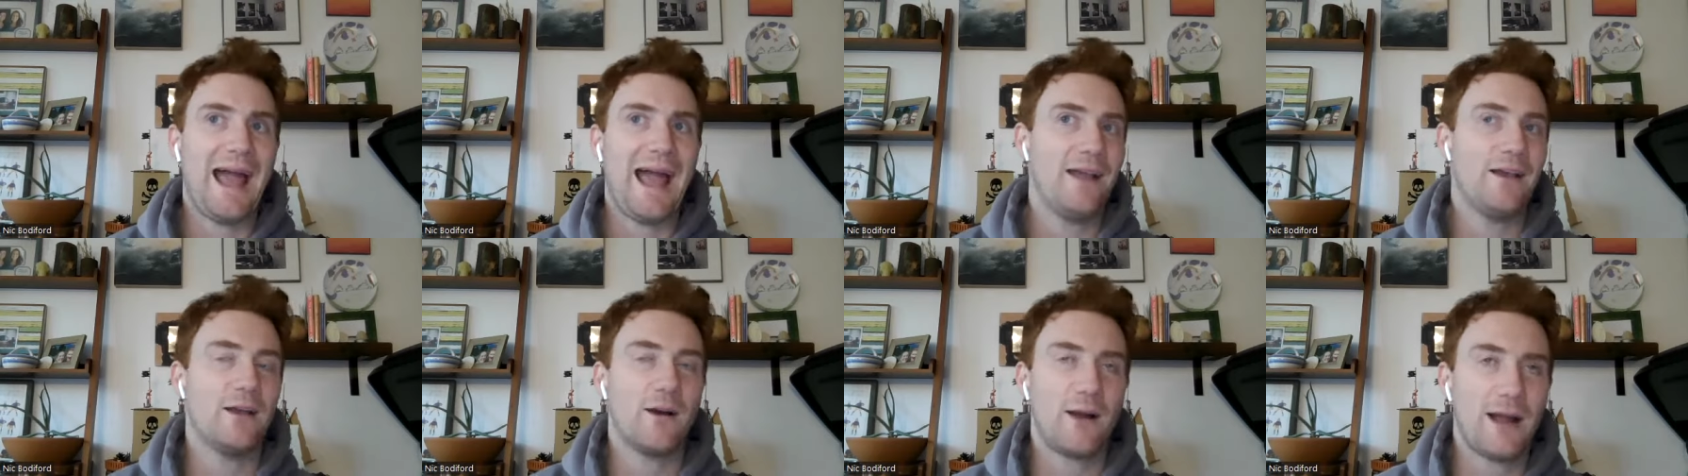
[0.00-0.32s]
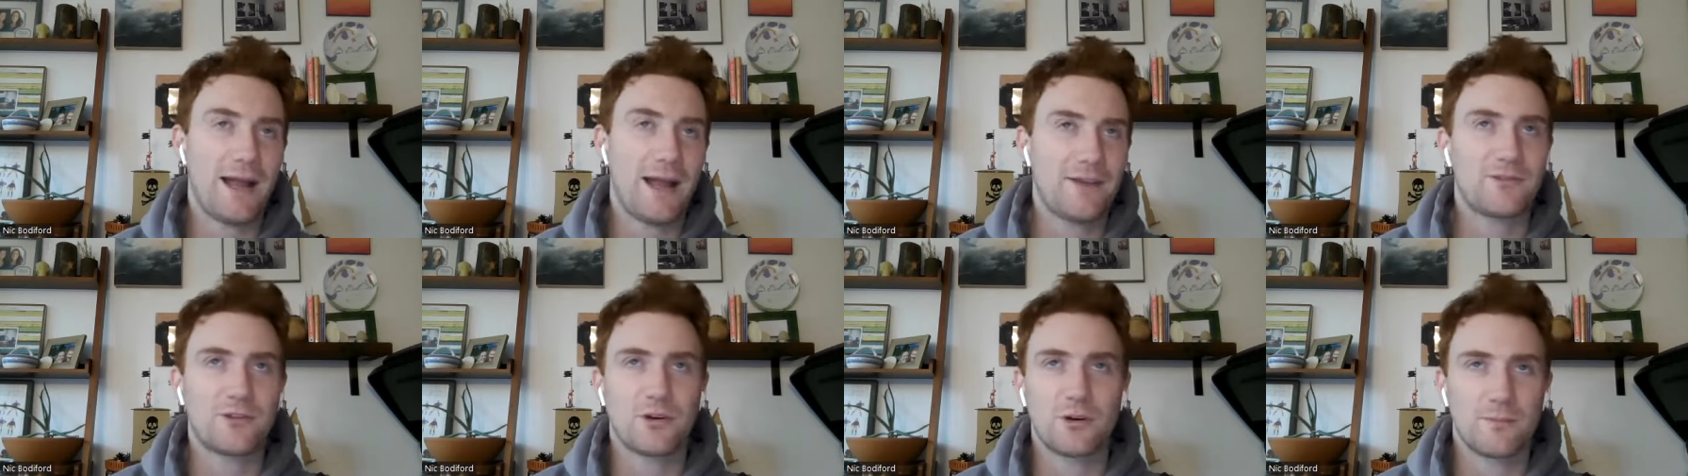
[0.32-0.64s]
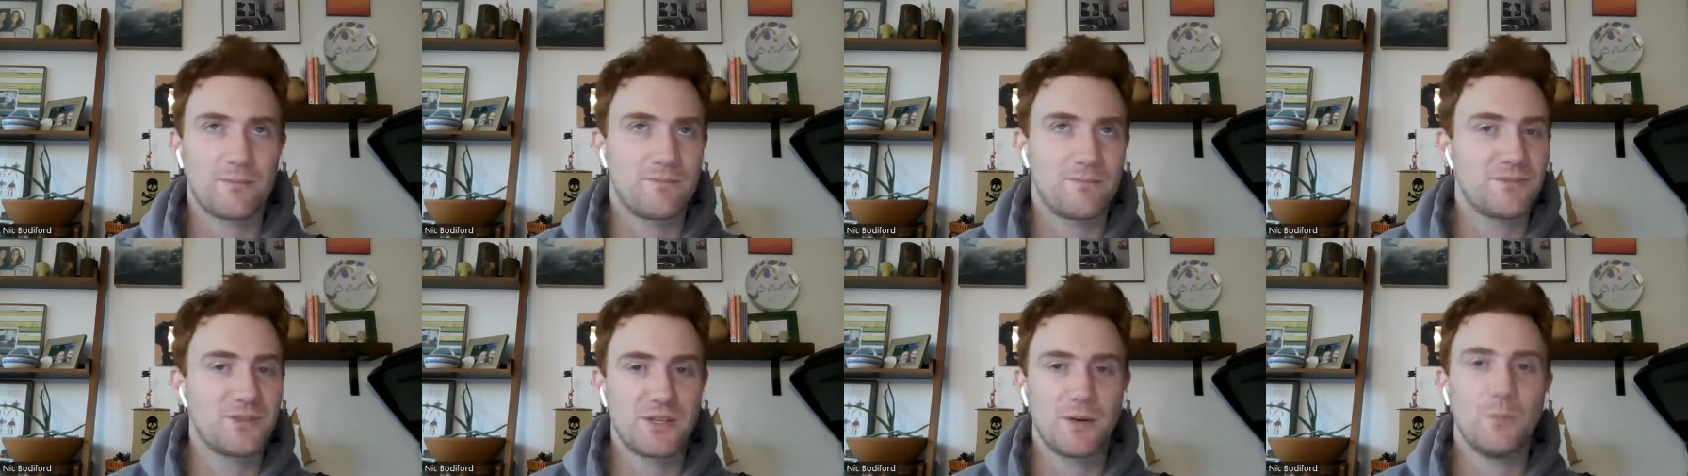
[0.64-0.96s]
you know,
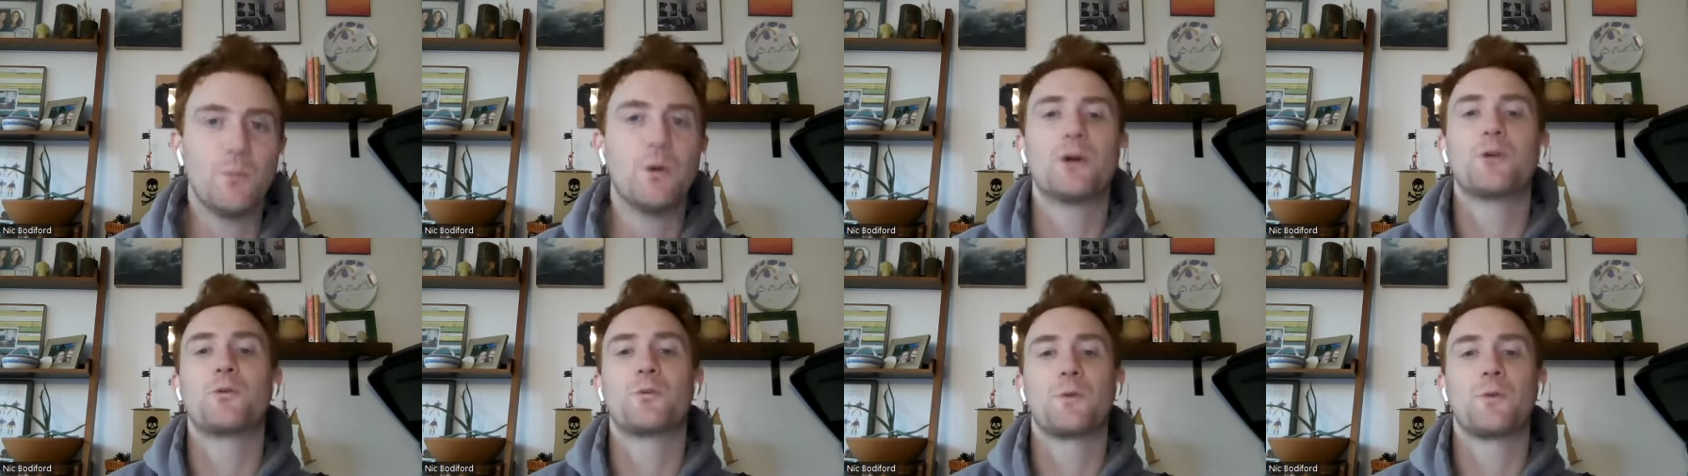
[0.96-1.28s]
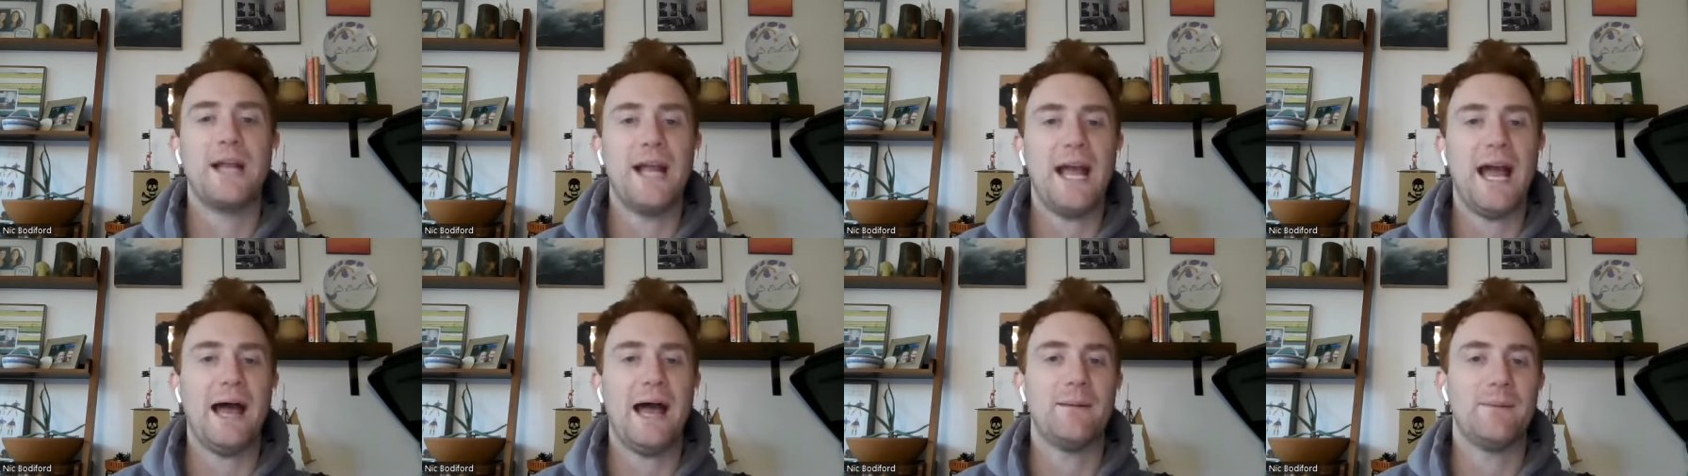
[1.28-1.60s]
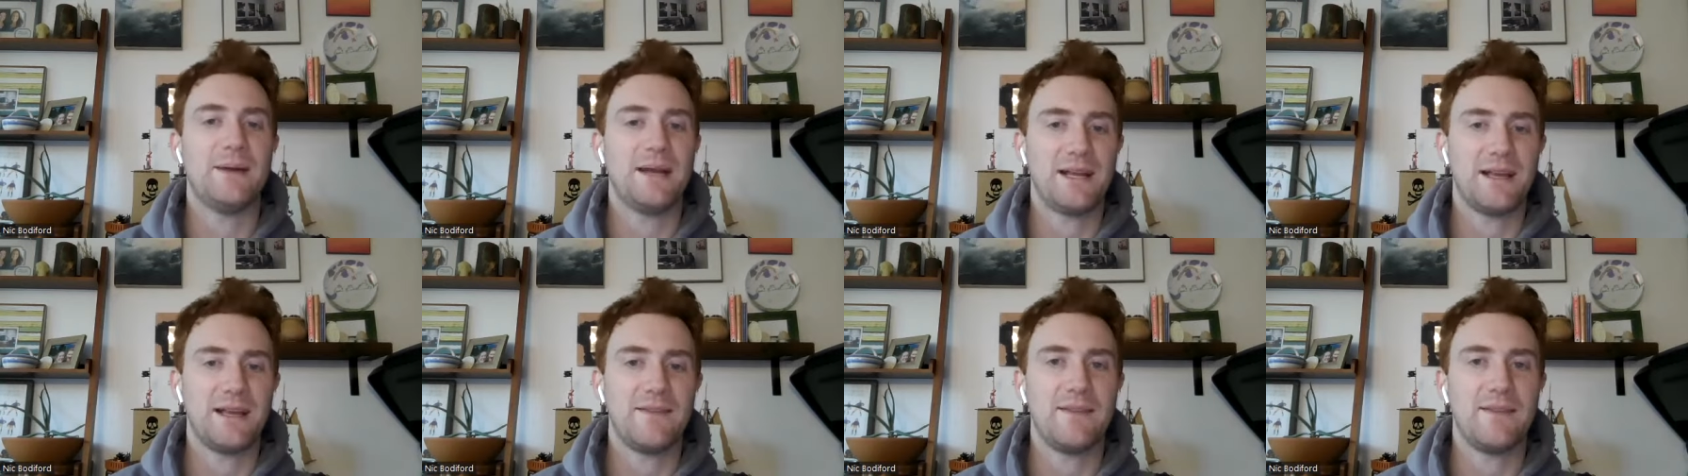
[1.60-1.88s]
after somewhat rehabbing,